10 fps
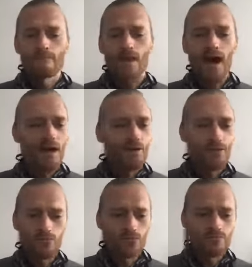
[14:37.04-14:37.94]
I
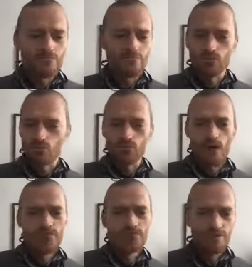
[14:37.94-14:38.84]
don't
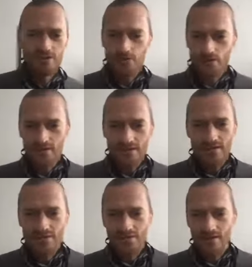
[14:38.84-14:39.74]
run the
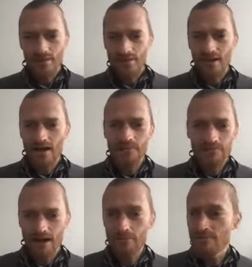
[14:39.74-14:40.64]
community. I mean,
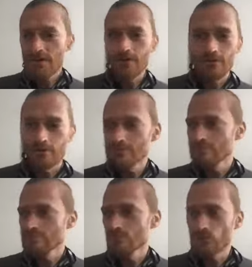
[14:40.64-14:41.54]
I'm
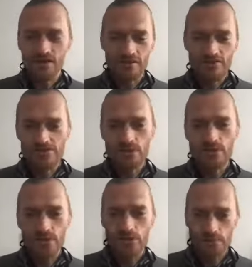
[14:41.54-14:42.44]
there running the
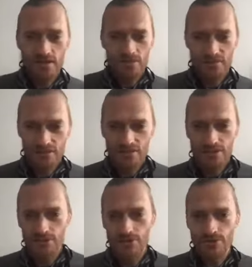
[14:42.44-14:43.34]
studio and managing the
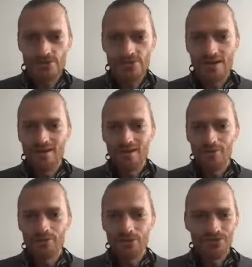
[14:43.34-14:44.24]
teachers,
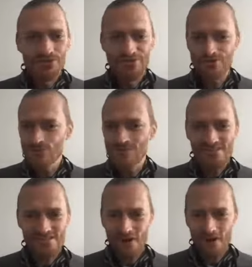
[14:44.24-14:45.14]
but the
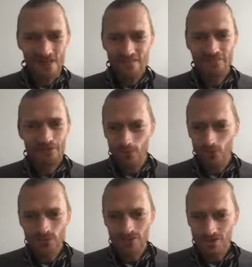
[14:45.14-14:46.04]
students all have their
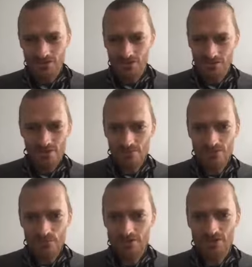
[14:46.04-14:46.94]
own
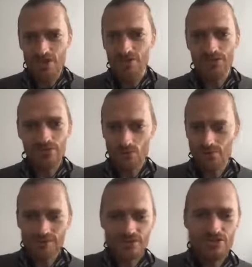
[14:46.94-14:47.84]
relationships with each other and
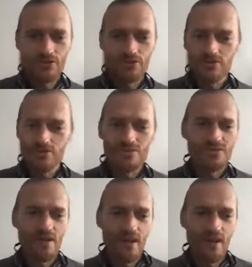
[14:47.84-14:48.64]
with the teachers.